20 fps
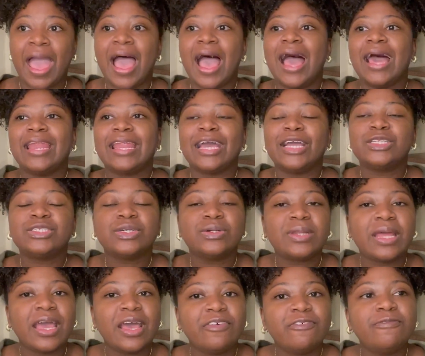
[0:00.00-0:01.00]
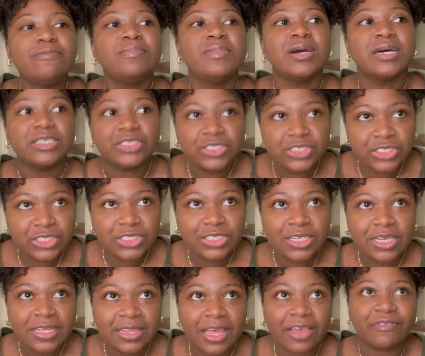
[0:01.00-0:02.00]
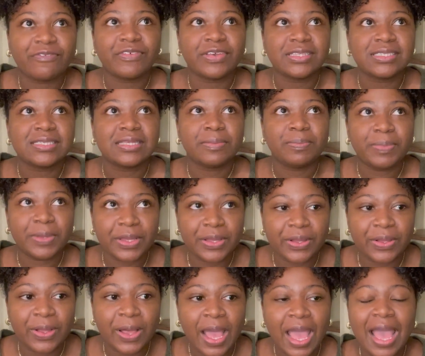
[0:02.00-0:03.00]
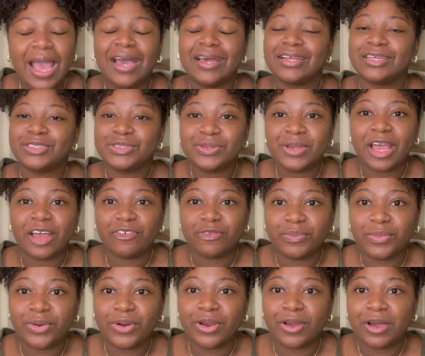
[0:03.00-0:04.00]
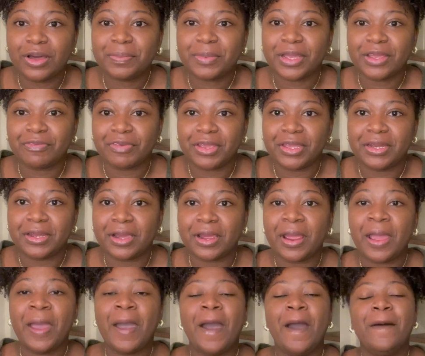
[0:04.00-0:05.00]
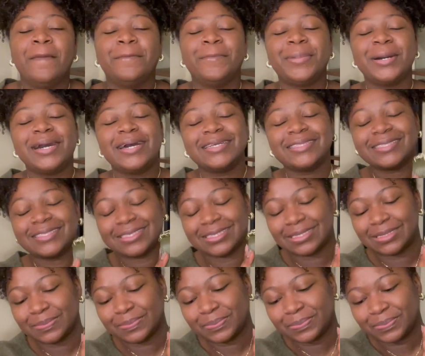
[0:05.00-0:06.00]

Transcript: and I don't have much that fits the bill, and I do have more on my radar, but